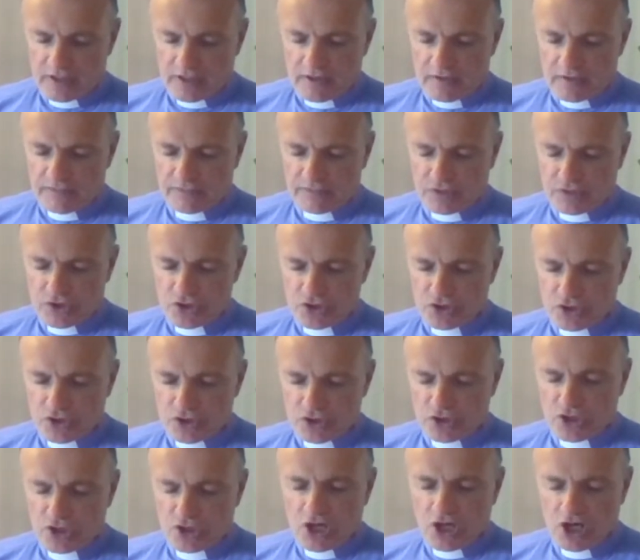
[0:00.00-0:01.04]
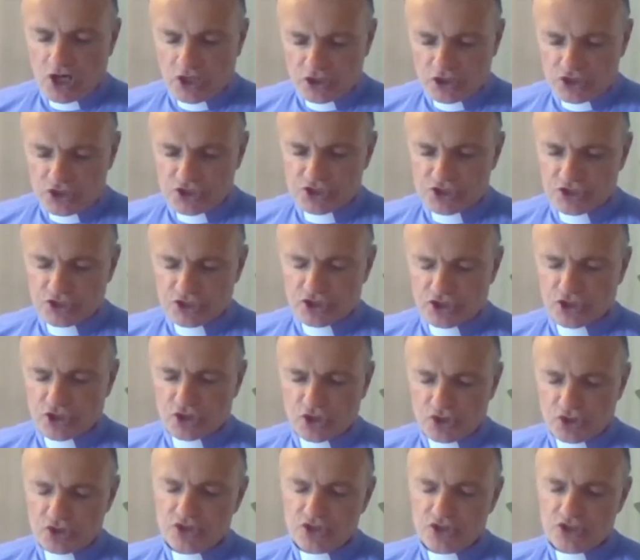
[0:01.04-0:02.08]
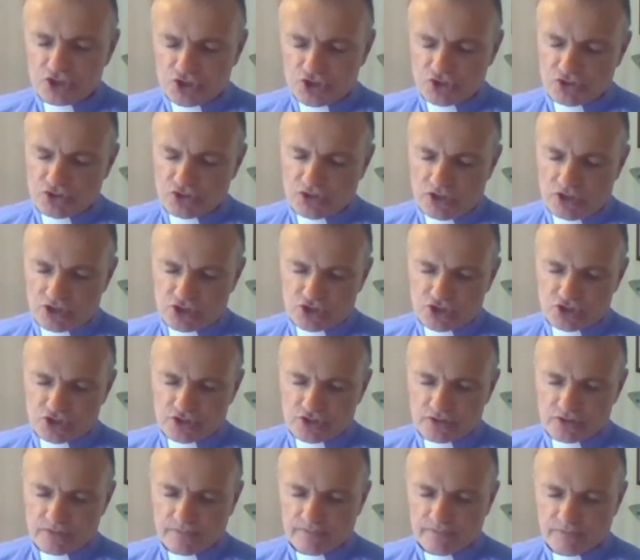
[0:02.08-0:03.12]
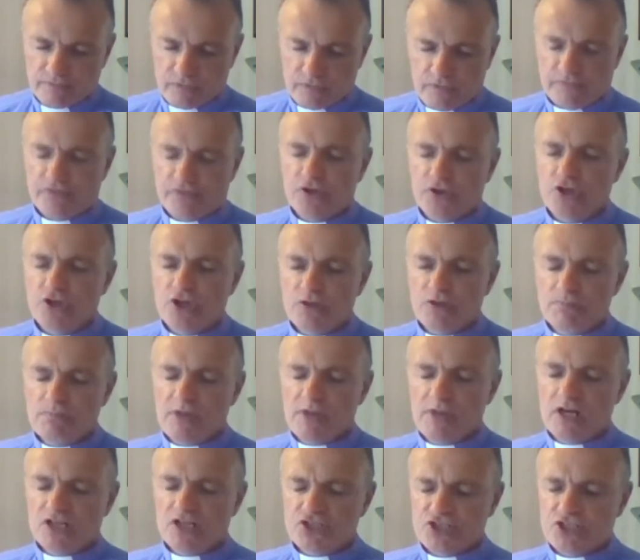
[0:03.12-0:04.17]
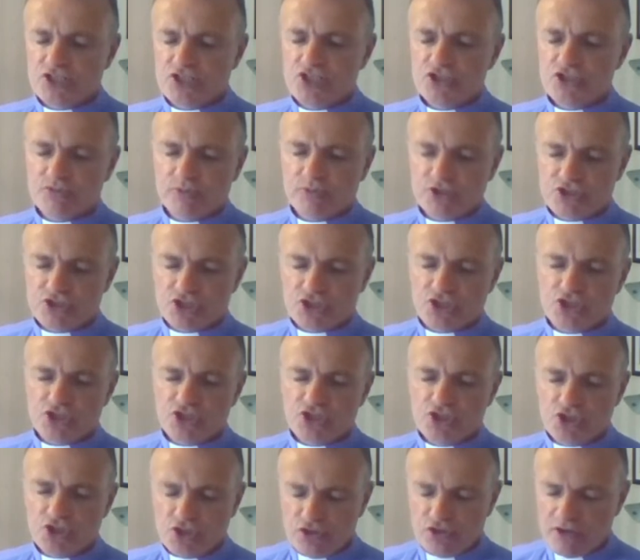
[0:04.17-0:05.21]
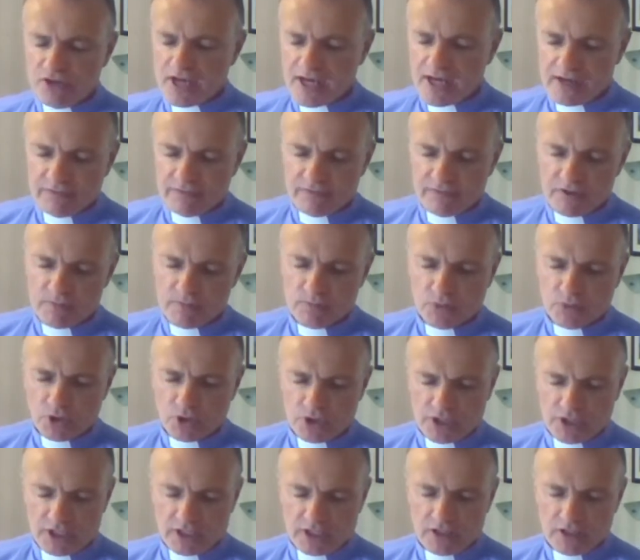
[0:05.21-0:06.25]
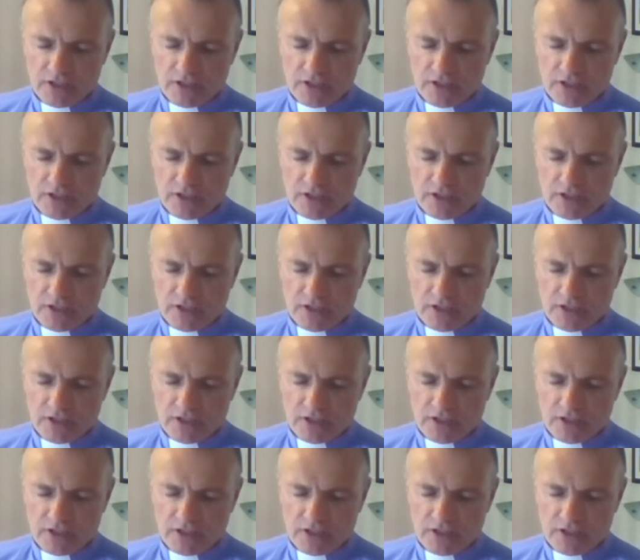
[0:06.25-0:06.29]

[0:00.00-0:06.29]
for your constant goodness to us, for your mercies which are new every morning,